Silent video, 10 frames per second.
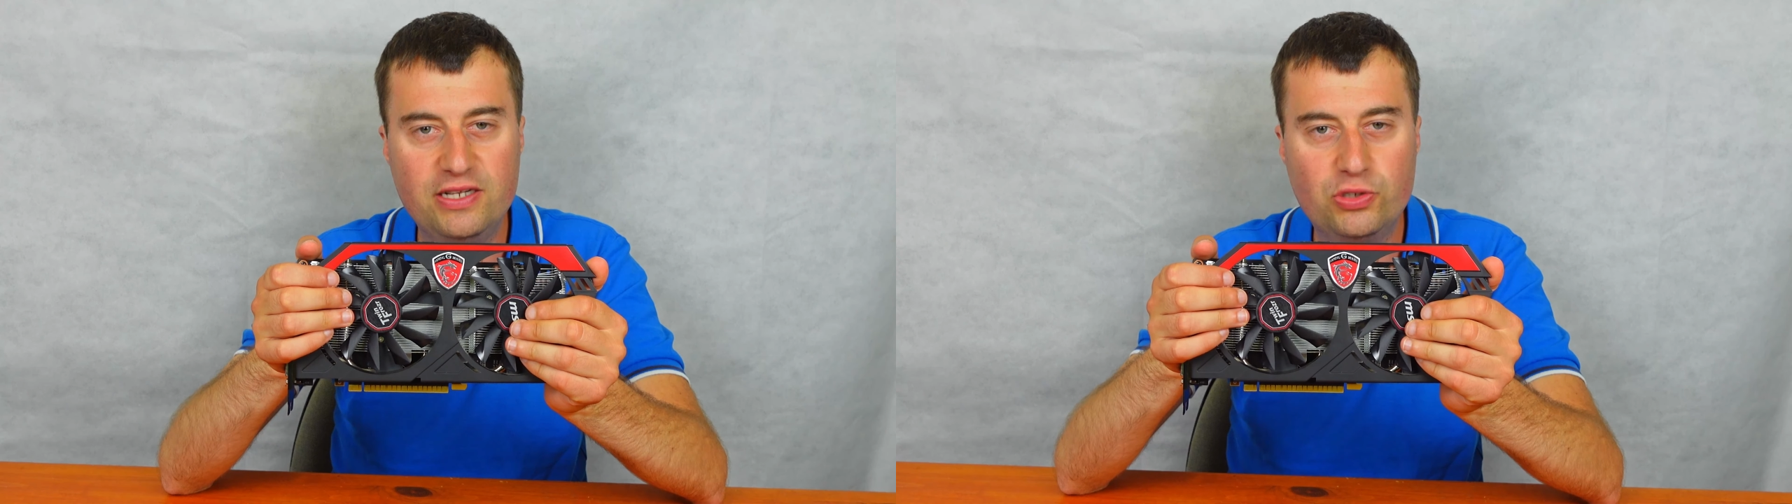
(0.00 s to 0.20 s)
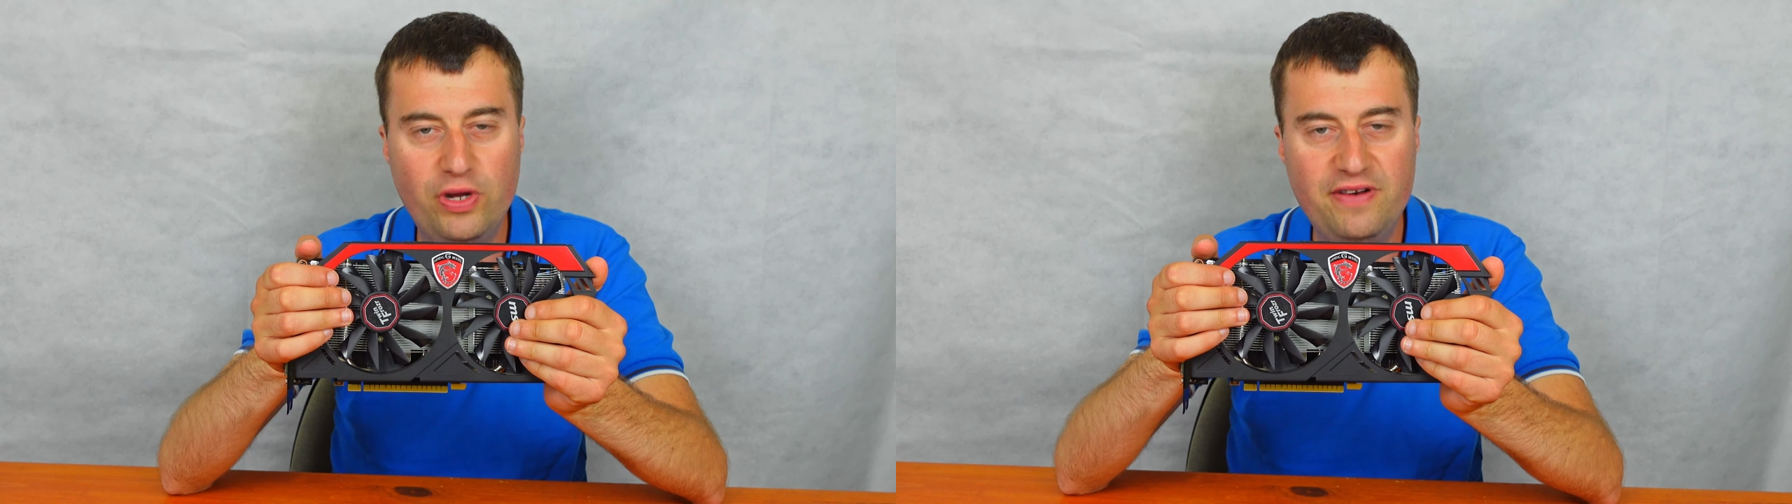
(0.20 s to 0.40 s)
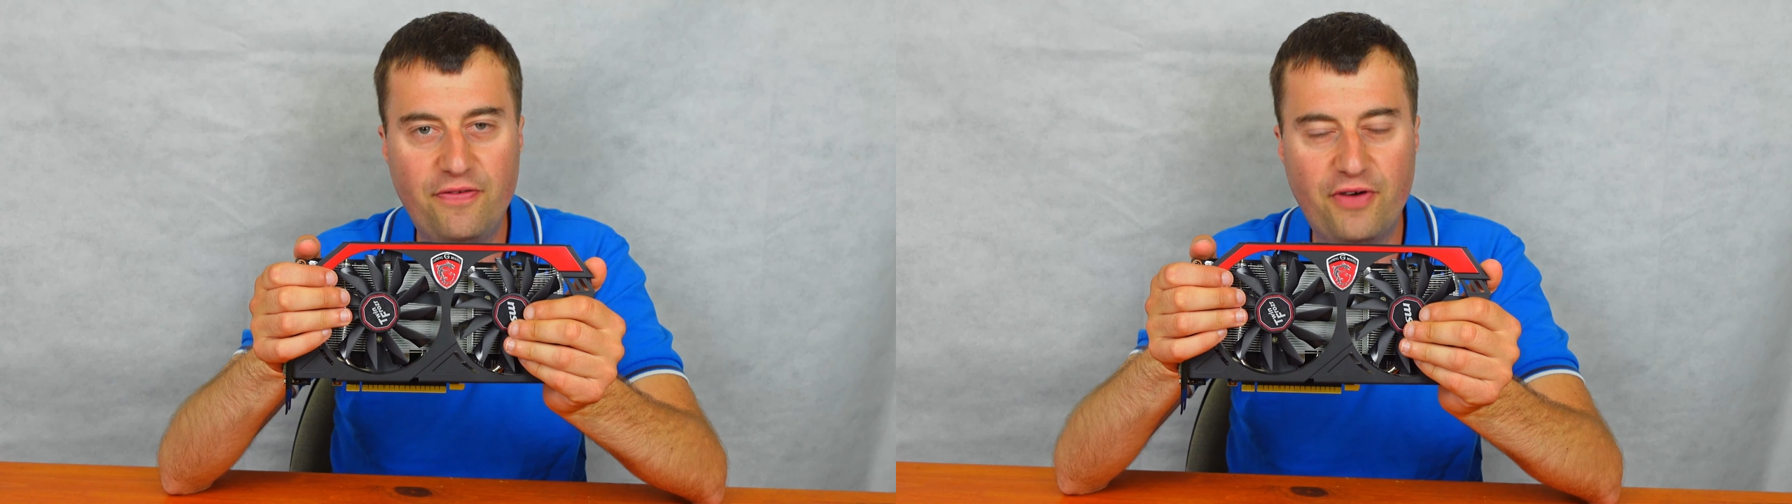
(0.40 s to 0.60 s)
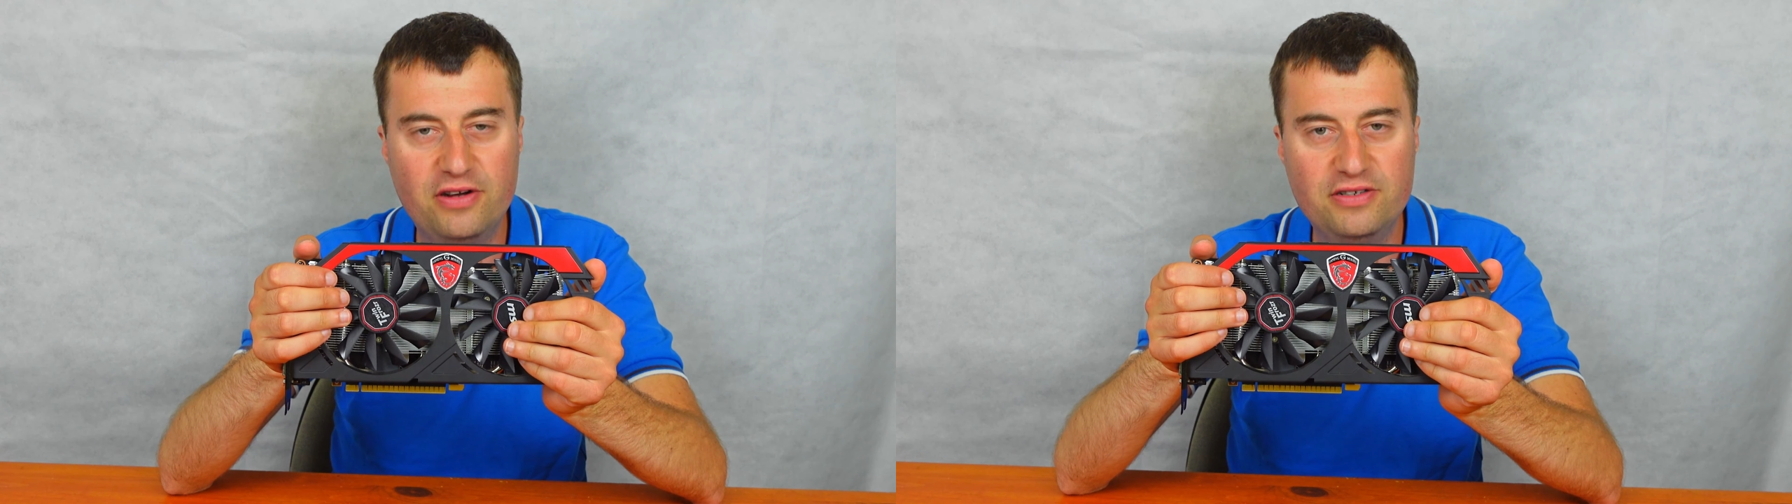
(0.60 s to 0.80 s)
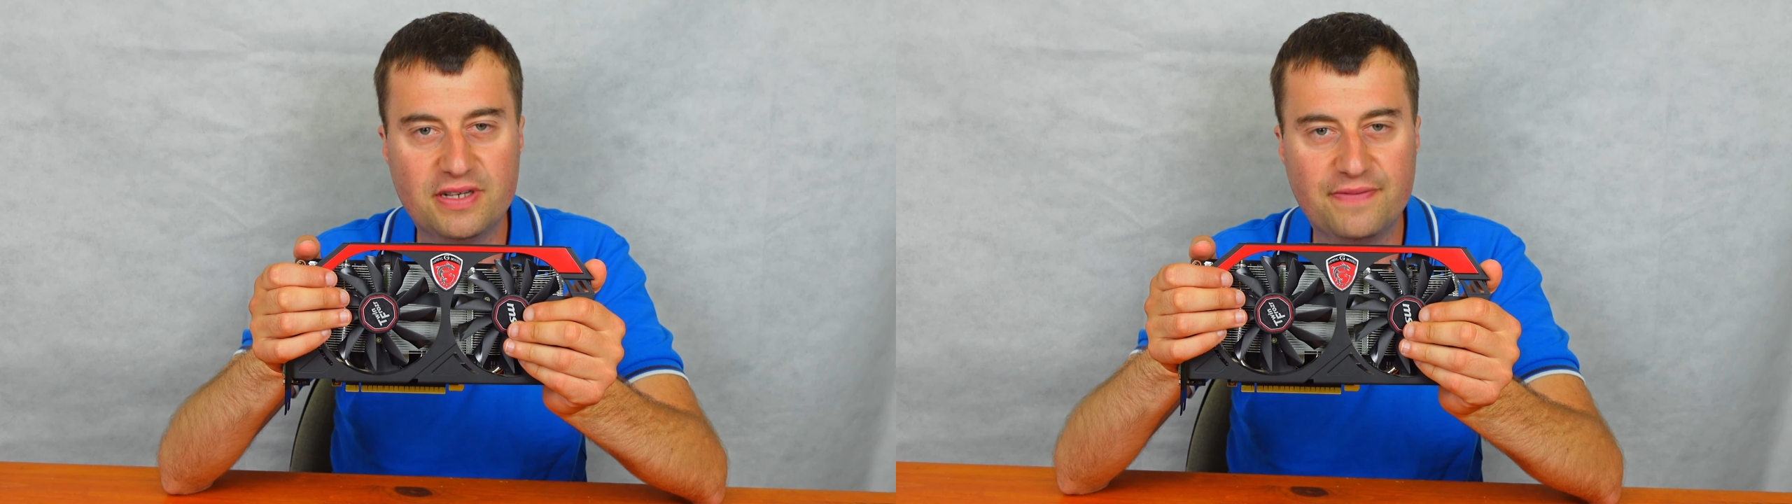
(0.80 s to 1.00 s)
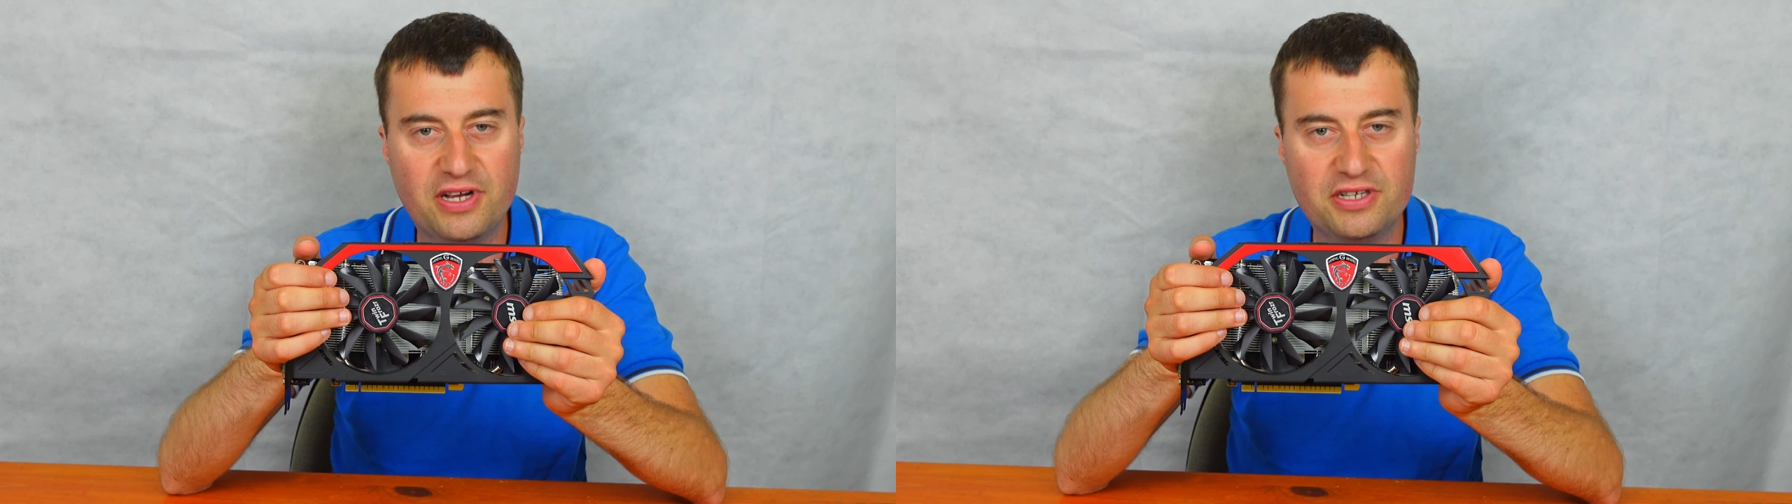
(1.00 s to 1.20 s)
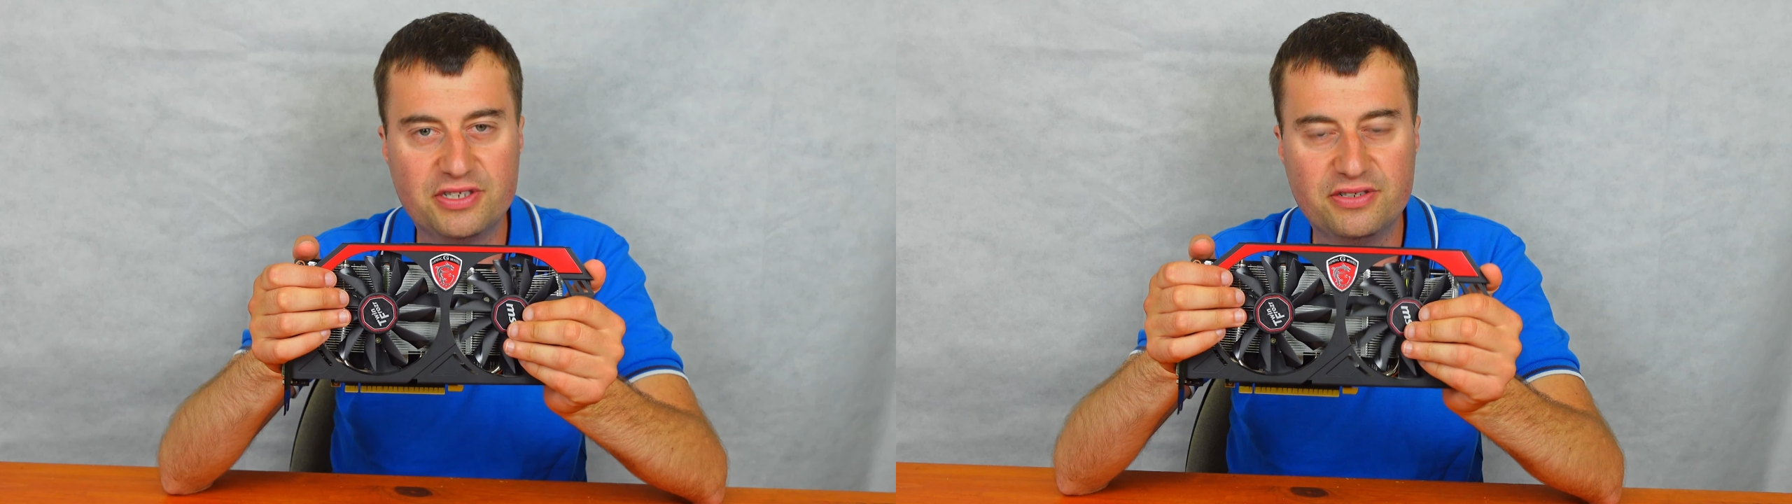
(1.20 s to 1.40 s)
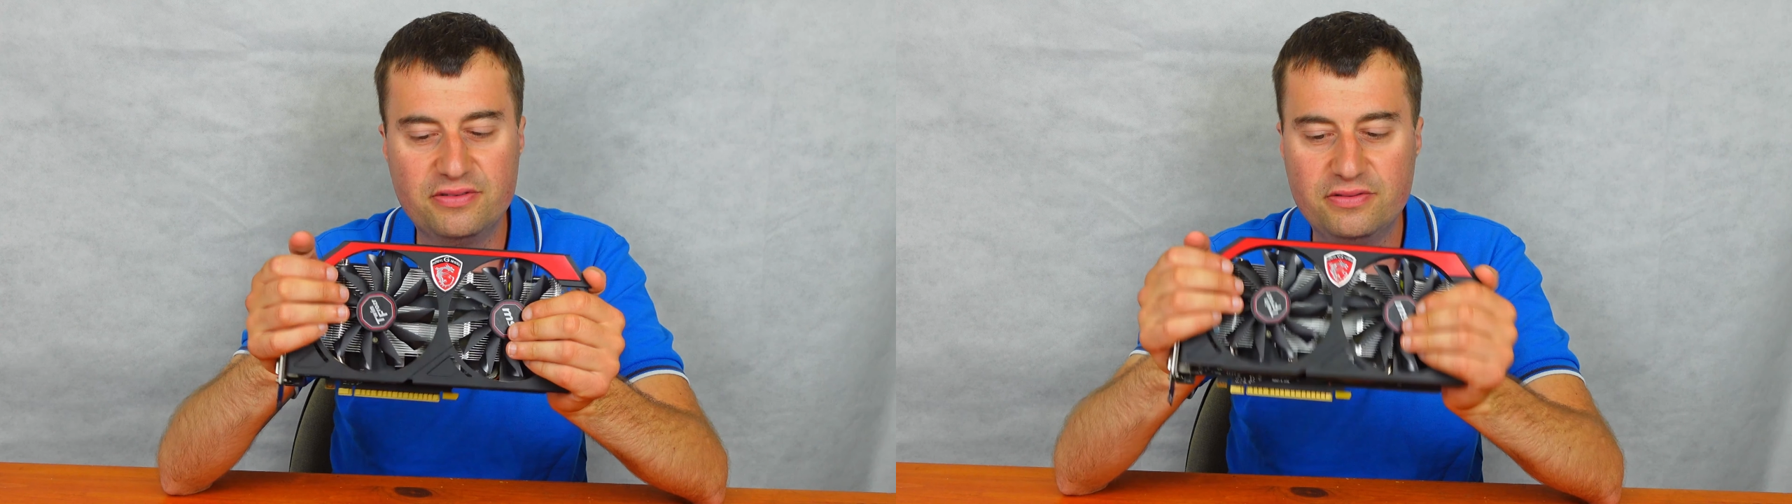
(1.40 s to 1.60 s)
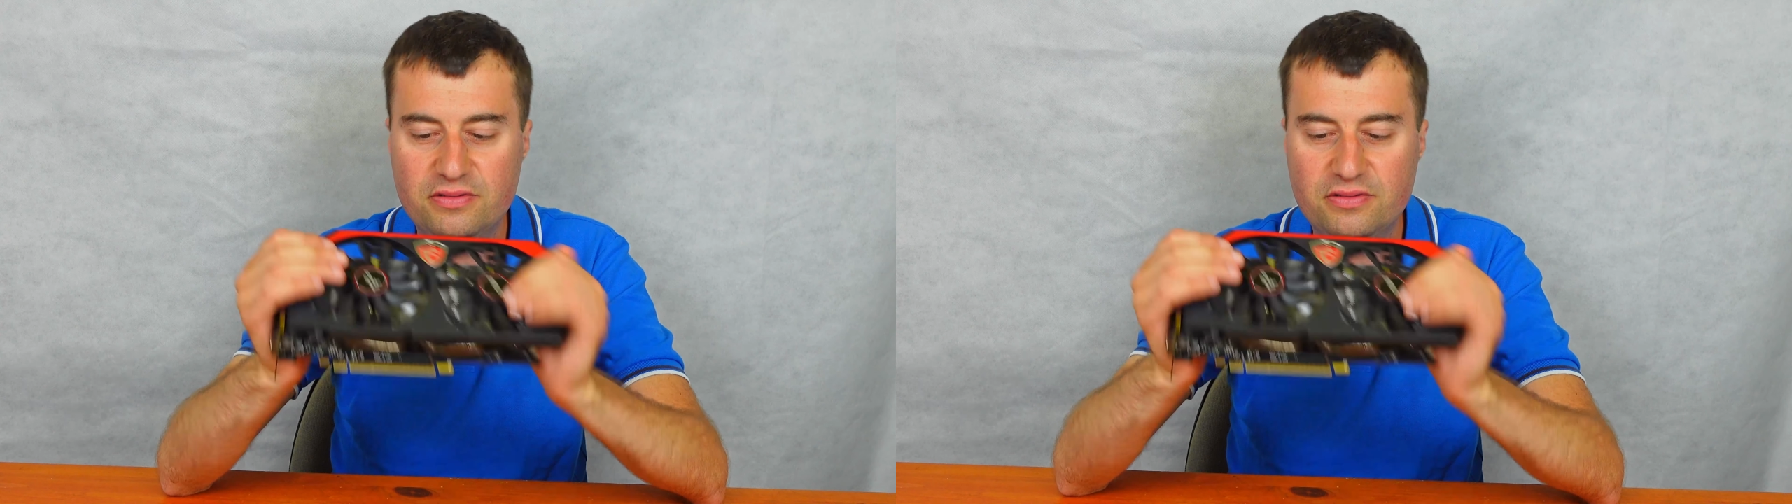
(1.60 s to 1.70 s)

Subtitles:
Twin Frozer version.